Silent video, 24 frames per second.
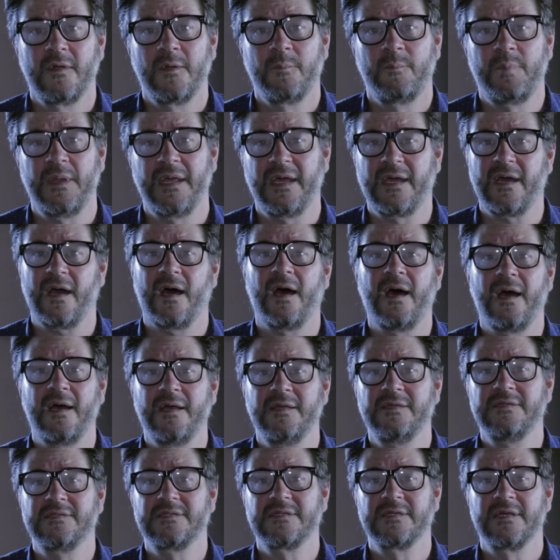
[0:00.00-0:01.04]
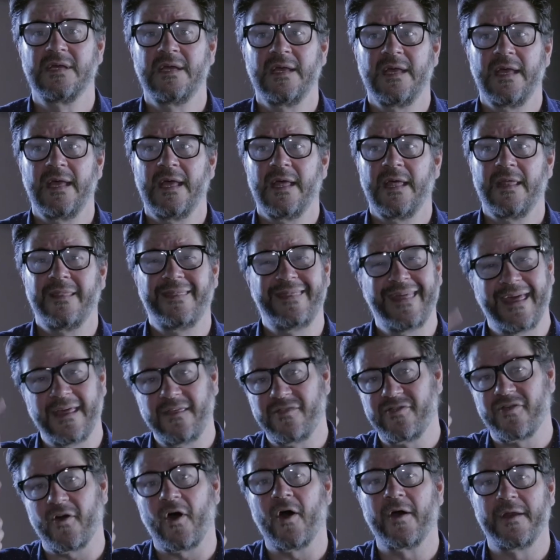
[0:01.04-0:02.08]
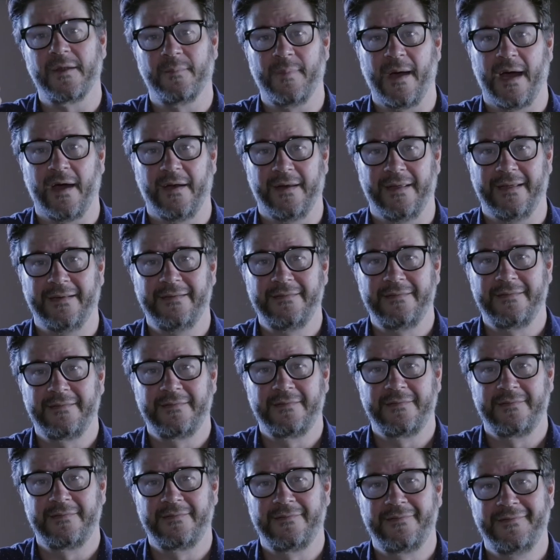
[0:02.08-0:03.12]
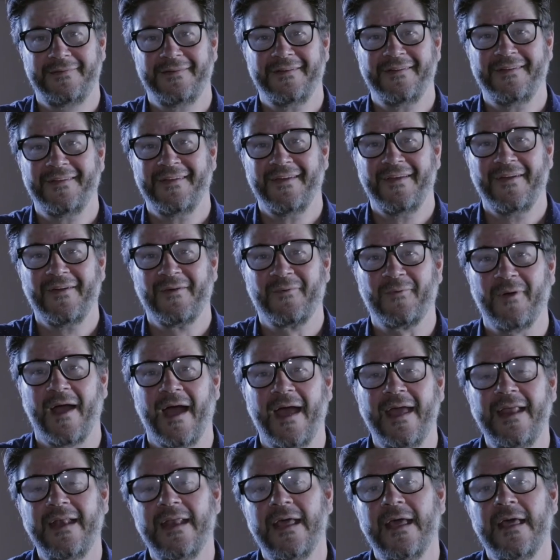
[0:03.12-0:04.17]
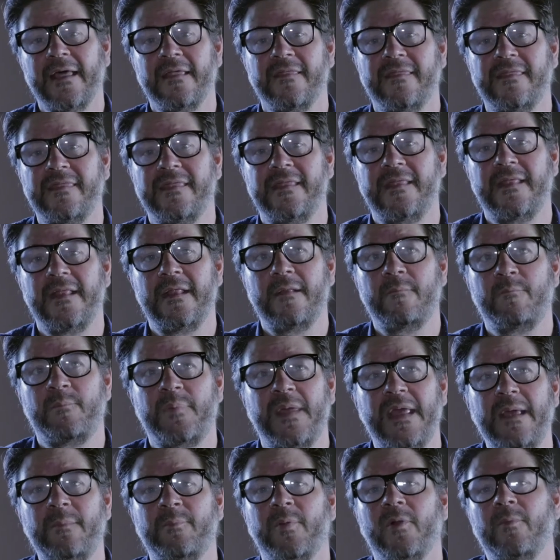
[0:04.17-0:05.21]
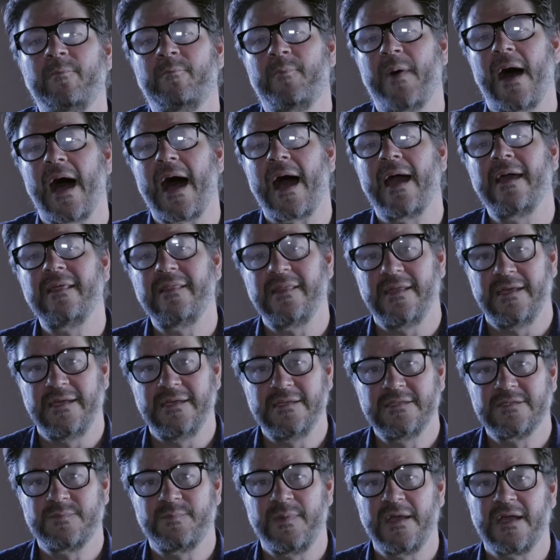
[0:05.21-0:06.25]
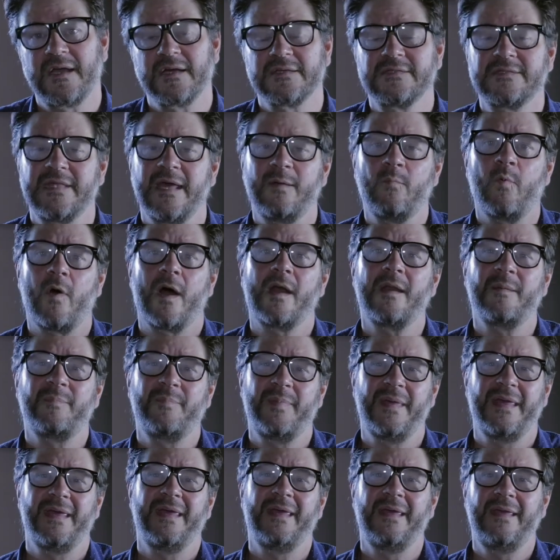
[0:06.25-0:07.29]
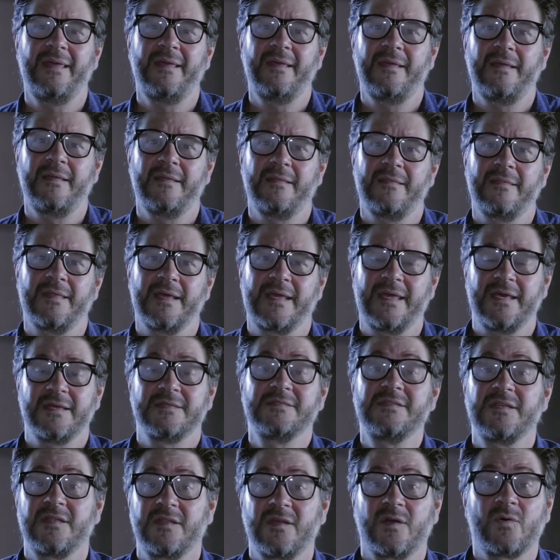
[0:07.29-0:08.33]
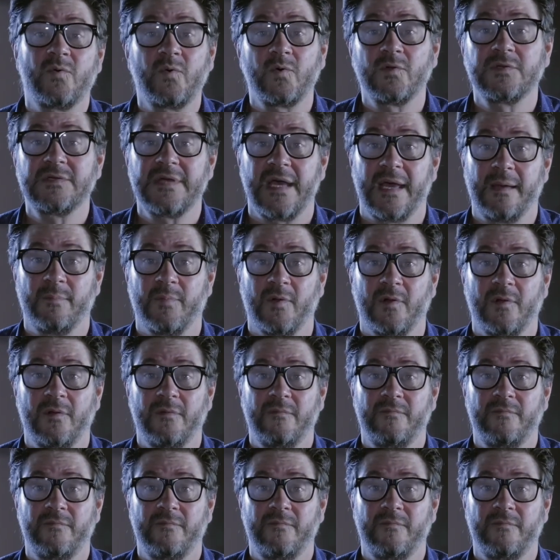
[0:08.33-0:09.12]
because they thought about it, right? People buy these because they want to be the kids at the cool table.